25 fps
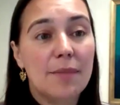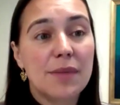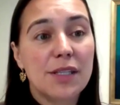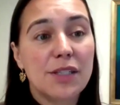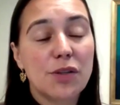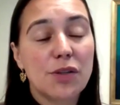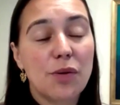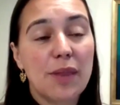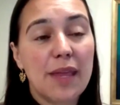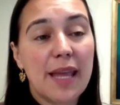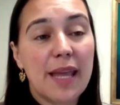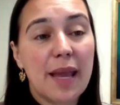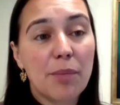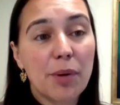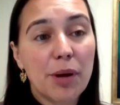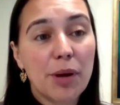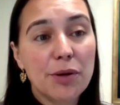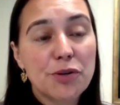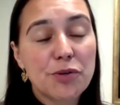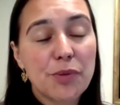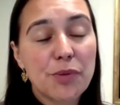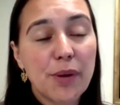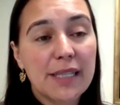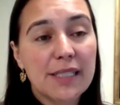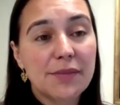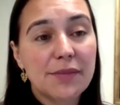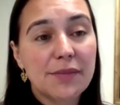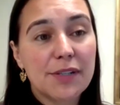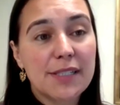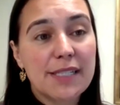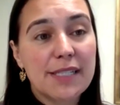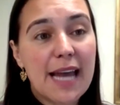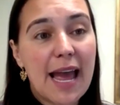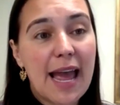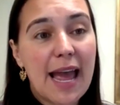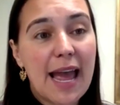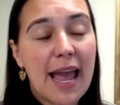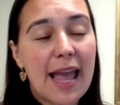So the embryo transfer
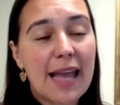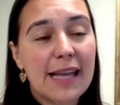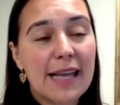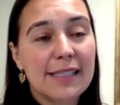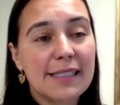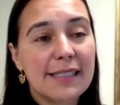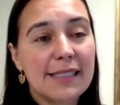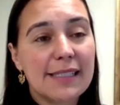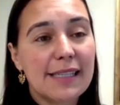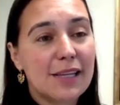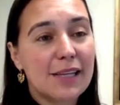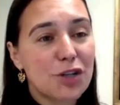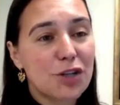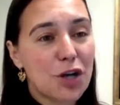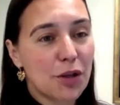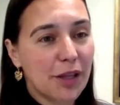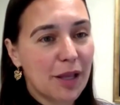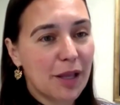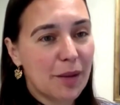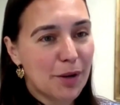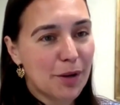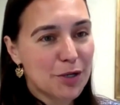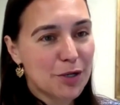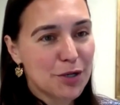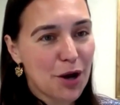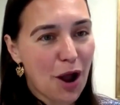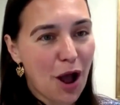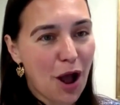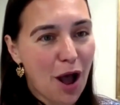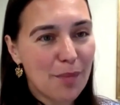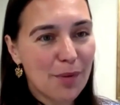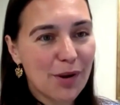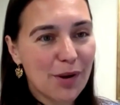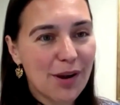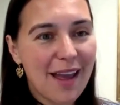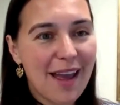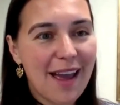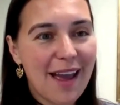day is generally a much
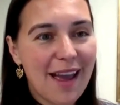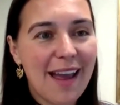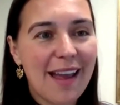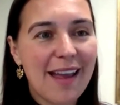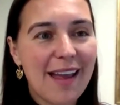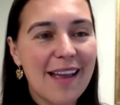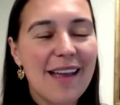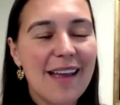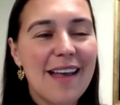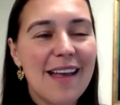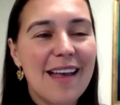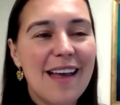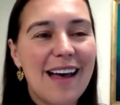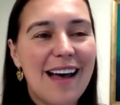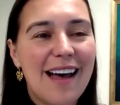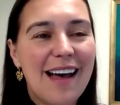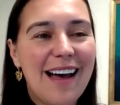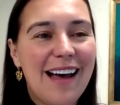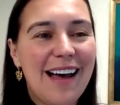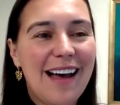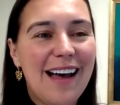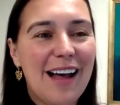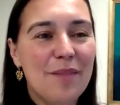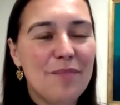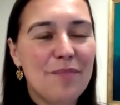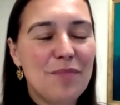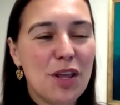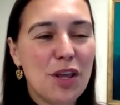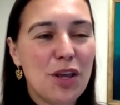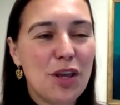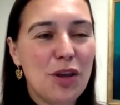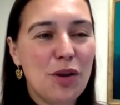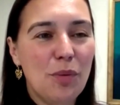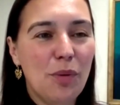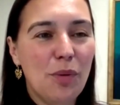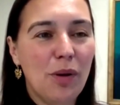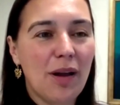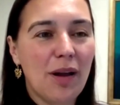calmer day.
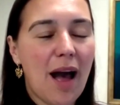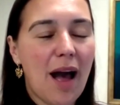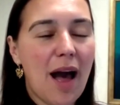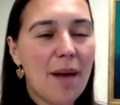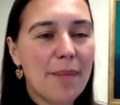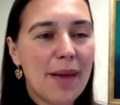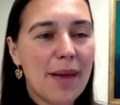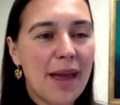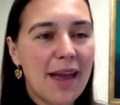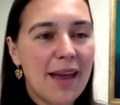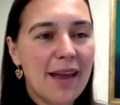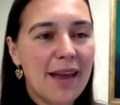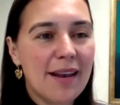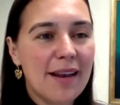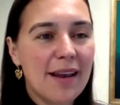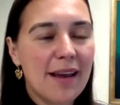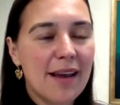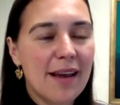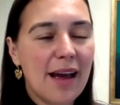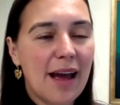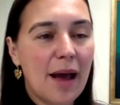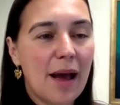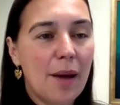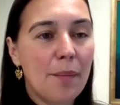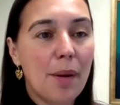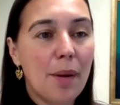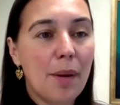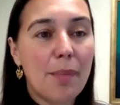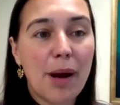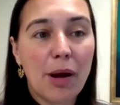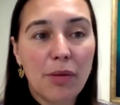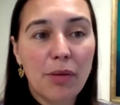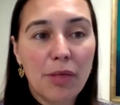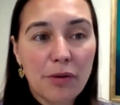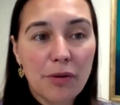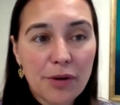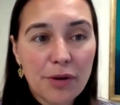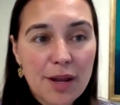You will come in
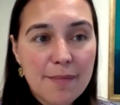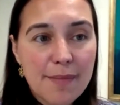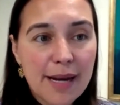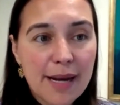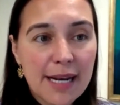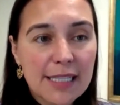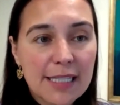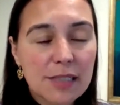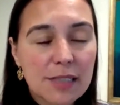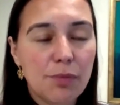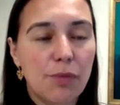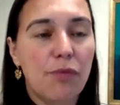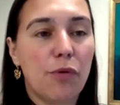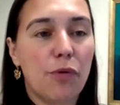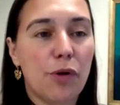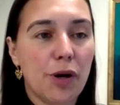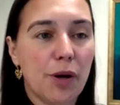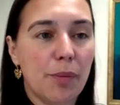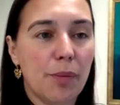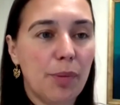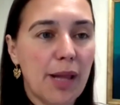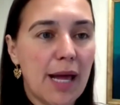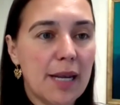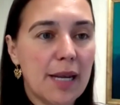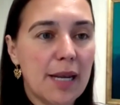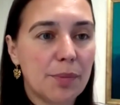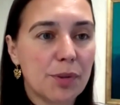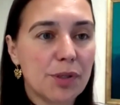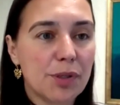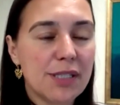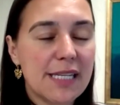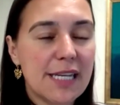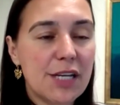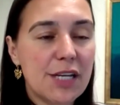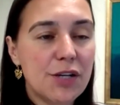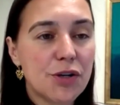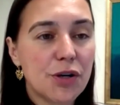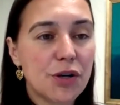about 30 minutes before your planned
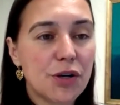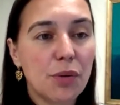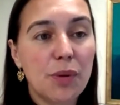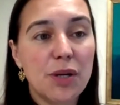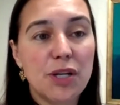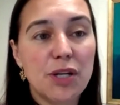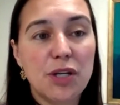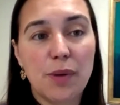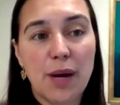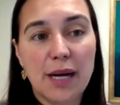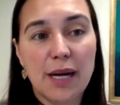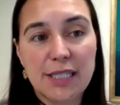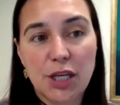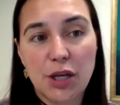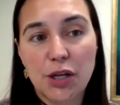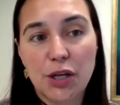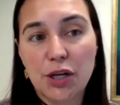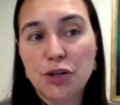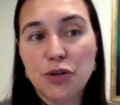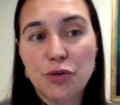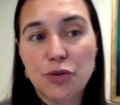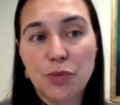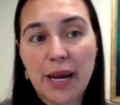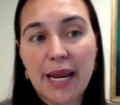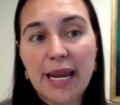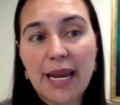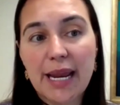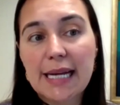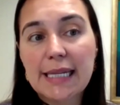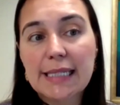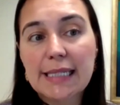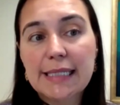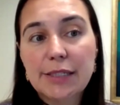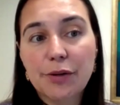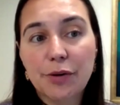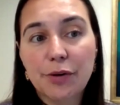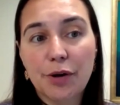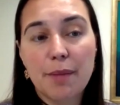procedure. We do ask you to drink a
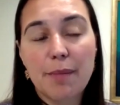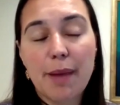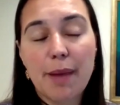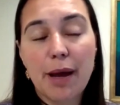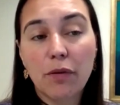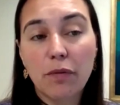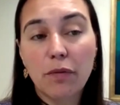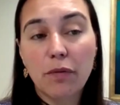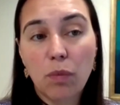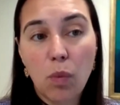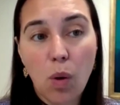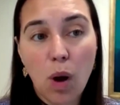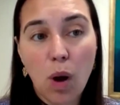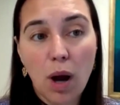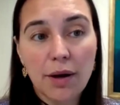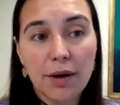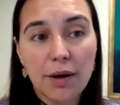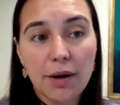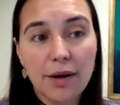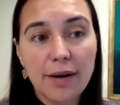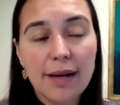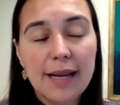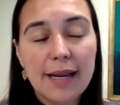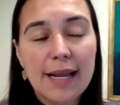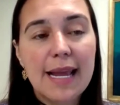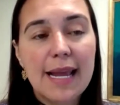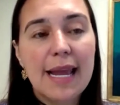certain amount of water,